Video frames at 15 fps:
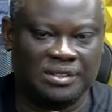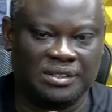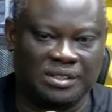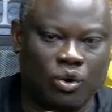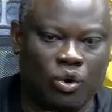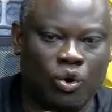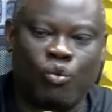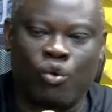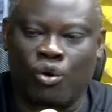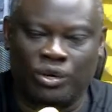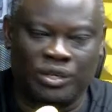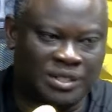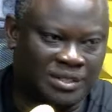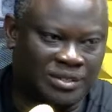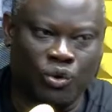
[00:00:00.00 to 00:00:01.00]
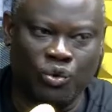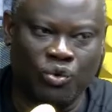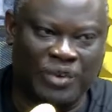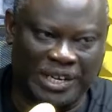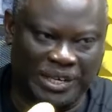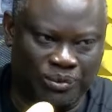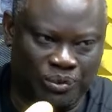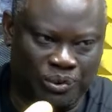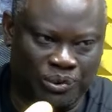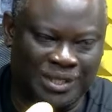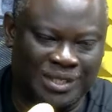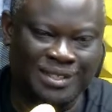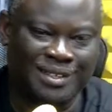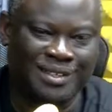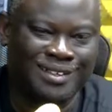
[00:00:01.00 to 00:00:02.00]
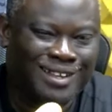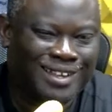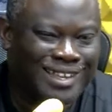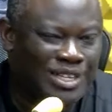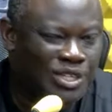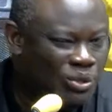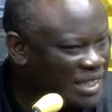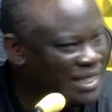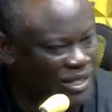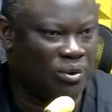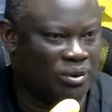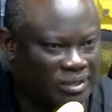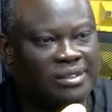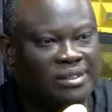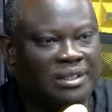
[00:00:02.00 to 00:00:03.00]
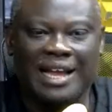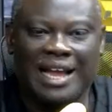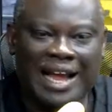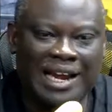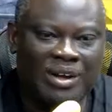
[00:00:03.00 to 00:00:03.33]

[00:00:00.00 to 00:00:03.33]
All over the world, is so nature and